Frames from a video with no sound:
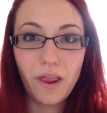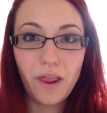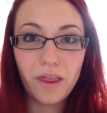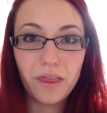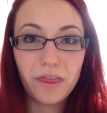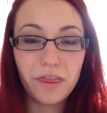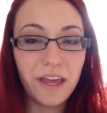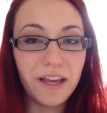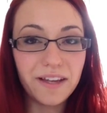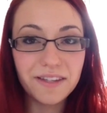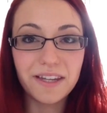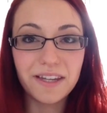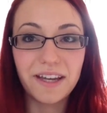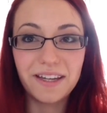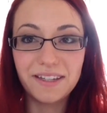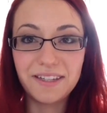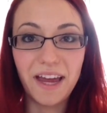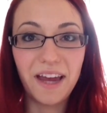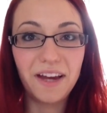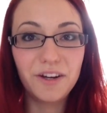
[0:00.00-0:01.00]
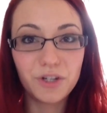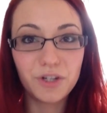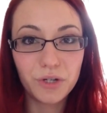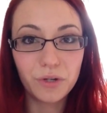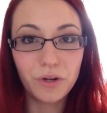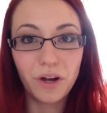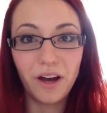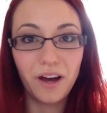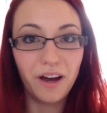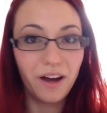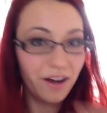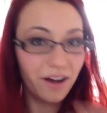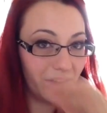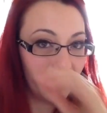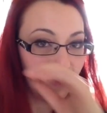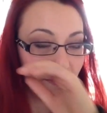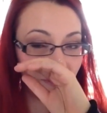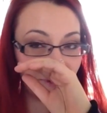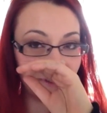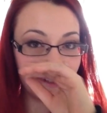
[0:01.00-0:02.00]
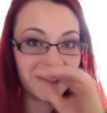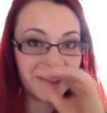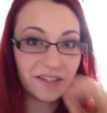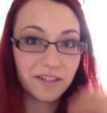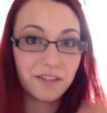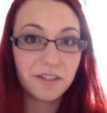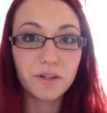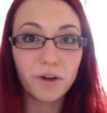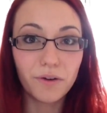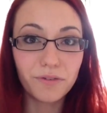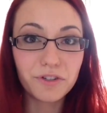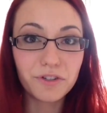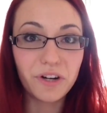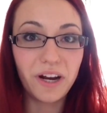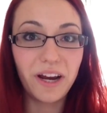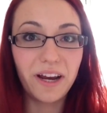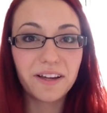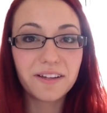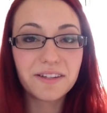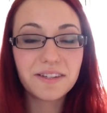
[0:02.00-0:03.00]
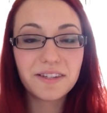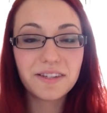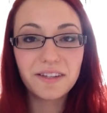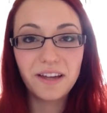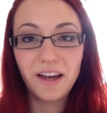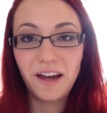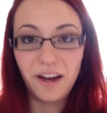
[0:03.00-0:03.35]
things that contain sugar, for instance soft drinks,